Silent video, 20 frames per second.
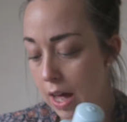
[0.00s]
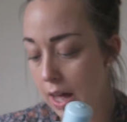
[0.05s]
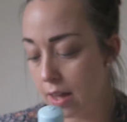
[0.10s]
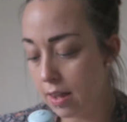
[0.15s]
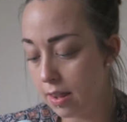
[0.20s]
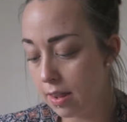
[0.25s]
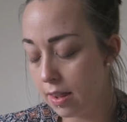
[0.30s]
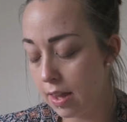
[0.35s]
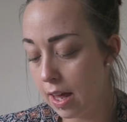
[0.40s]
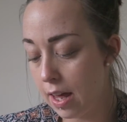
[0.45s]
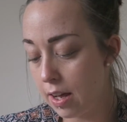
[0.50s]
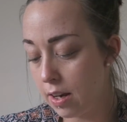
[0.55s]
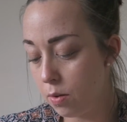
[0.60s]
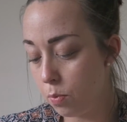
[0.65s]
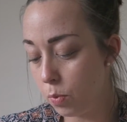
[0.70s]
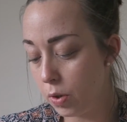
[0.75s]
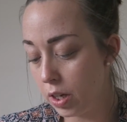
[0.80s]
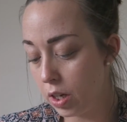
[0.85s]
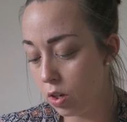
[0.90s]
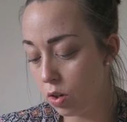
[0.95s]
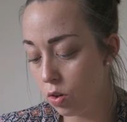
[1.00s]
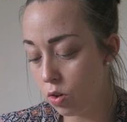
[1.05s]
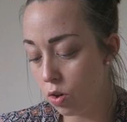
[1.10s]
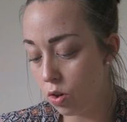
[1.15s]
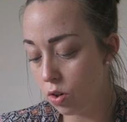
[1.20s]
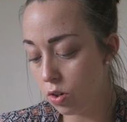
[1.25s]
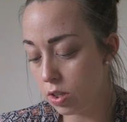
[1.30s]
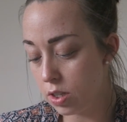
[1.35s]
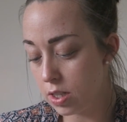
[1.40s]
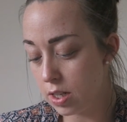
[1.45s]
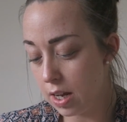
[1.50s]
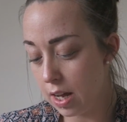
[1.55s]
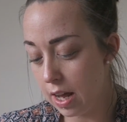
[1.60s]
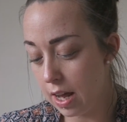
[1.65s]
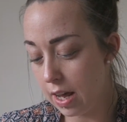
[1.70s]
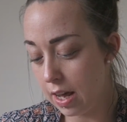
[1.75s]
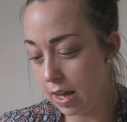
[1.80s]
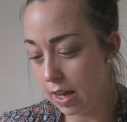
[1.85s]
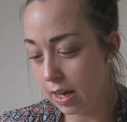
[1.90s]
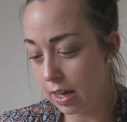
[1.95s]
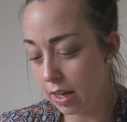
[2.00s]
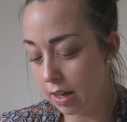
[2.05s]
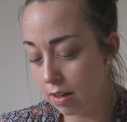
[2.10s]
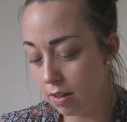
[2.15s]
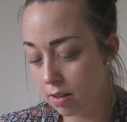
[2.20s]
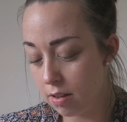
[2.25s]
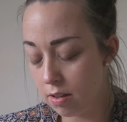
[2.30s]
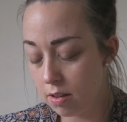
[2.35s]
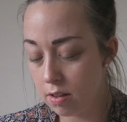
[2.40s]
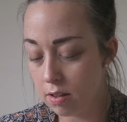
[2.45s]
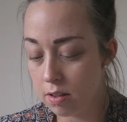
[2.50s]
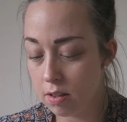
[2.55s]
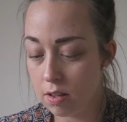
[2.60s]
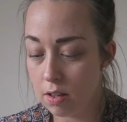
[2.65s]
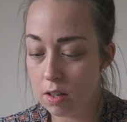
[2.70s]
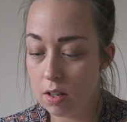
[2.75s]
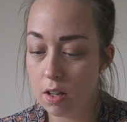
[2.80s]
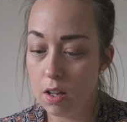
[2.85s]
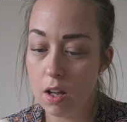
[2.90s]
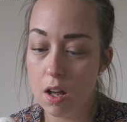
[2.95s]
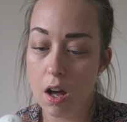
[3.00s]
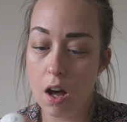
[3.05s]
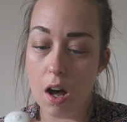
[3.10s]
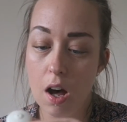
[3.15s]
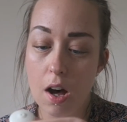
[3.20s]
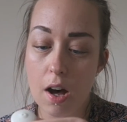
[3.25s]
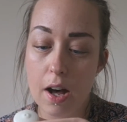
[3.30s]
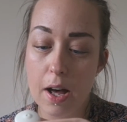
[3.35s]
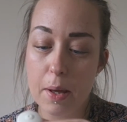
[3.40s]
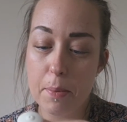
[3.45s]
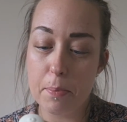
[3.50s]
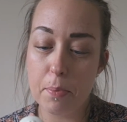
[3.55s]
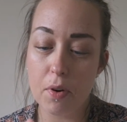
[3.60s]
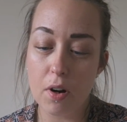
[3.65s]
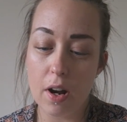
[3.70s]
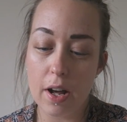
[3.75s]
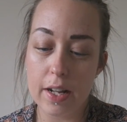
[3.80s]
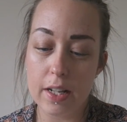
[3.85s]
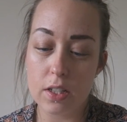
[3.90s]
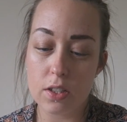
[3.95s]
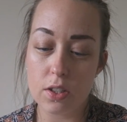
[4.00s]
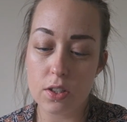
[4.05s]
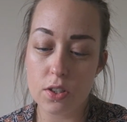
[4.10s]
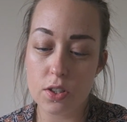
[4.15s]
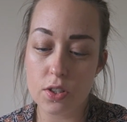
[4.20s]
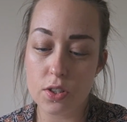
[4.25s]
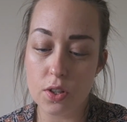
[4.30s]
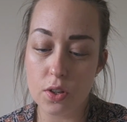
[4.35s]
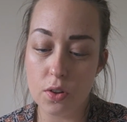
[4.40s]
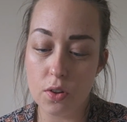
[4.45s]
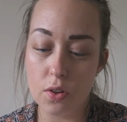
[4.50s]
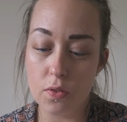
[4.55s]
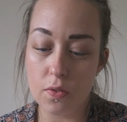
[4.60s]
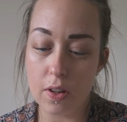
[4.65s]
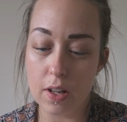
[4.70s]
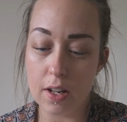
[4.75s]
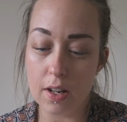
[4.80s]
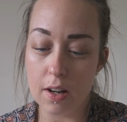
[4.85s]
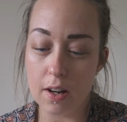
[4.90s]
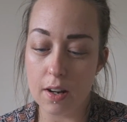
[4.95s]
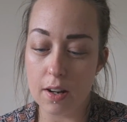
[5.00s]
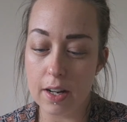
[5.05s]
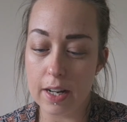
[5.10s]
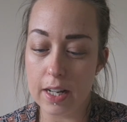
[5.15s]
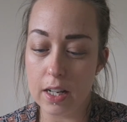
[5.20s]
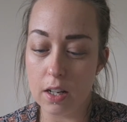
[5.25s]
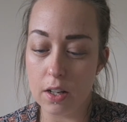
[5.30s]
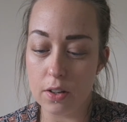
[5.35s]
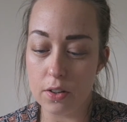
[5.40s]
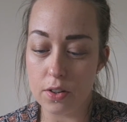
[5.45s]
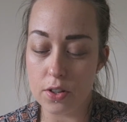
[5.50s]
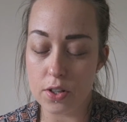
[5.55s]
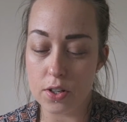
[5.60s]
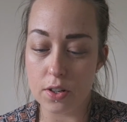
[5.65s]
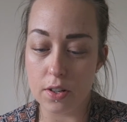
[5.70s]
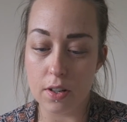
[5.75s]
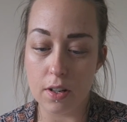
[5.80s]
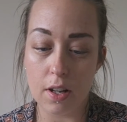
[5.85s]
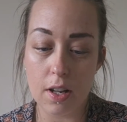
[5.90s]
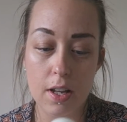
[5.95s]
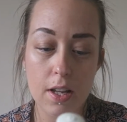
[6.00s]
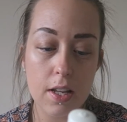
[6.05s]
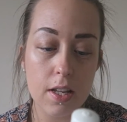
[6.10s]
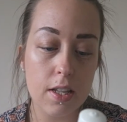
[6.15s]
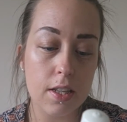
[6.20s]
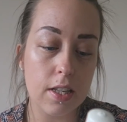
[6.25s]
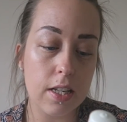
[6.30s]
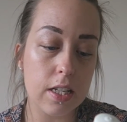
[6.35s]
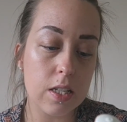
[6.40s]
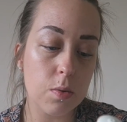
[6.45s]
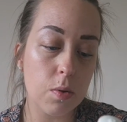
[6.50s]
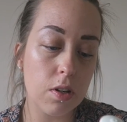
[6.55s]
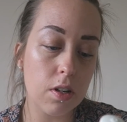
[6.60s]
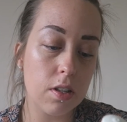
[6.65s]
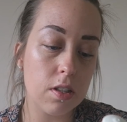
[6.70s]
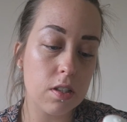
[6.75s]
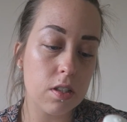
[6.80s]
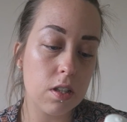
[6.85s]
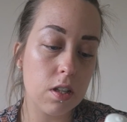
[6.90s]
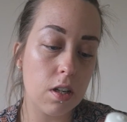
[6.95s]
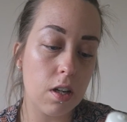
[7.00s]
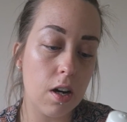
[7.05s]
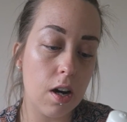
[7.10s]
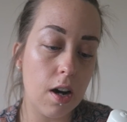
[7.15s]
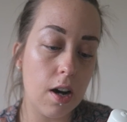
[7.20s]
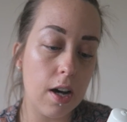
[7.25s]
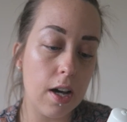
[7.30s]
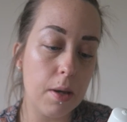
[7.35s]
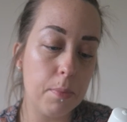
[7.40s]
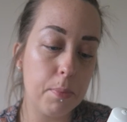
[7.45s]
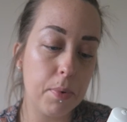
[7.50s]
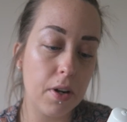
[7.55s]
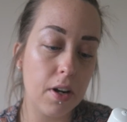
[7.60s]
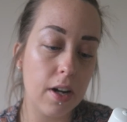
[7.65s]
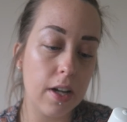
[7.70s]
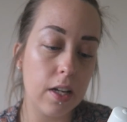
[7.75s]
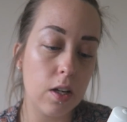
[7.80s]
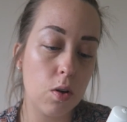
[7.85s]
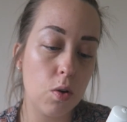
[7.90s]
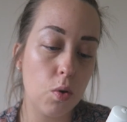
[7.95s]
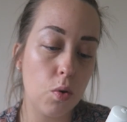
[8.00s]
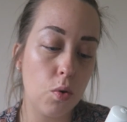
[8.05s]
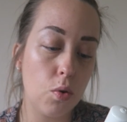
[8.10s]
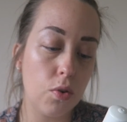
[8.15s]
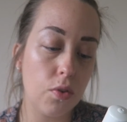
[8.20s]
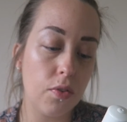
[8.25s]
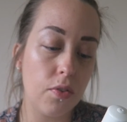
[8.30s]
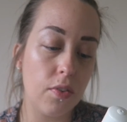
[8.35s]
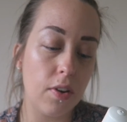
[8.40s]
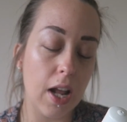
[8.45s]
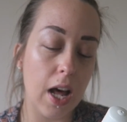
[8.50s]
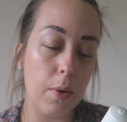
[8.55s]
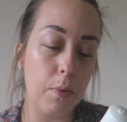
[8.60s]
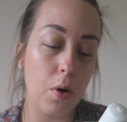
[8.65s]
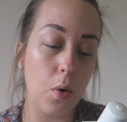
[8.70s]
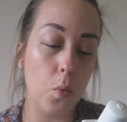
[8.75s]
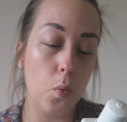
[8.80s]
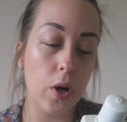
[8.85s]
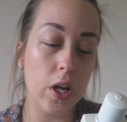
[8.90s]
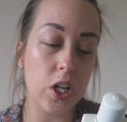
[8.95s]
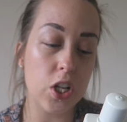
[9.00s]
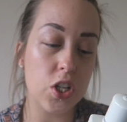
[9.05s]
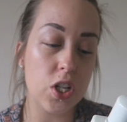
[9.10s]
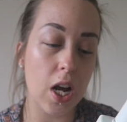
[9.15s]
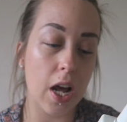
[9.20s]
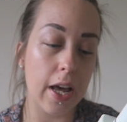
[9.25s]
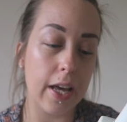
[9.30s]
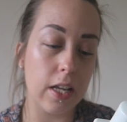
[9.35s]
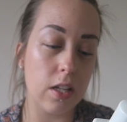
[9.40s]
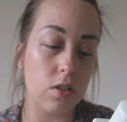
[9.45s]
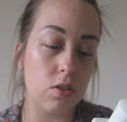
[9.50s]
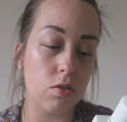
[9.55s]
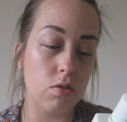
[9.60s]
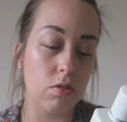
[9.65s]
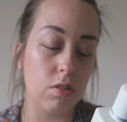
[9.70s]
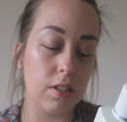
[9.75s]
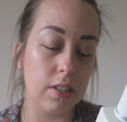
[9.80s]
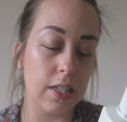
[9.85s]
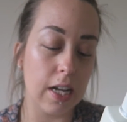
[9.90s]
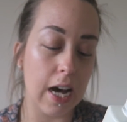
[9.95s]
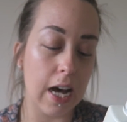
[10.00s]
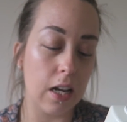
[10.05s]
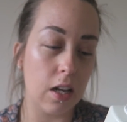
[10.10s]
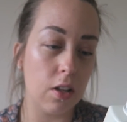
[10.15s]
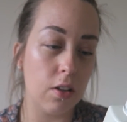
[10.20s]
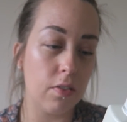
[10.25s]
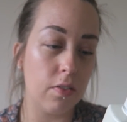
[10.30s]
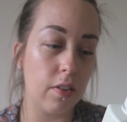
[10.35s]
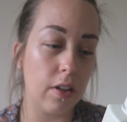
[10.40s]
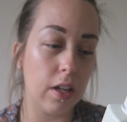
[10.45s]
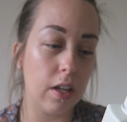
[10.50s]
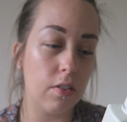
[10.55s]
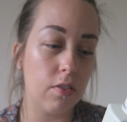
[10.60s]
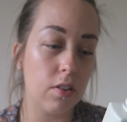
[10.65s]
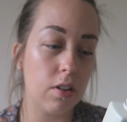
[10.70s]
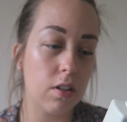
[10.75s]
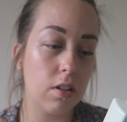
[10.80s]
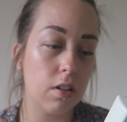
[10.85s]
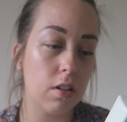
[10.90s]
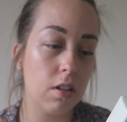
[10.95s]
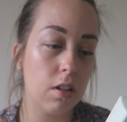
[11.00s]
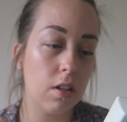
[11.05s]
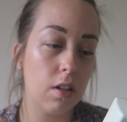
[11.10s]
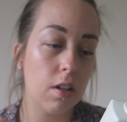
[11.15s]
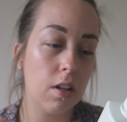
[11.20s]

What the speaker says: And then we got a Eye Bright Soothing Eye Lotion. This one has got Eye Bright, Cornflower, Witch Hazel and Aloe Vera.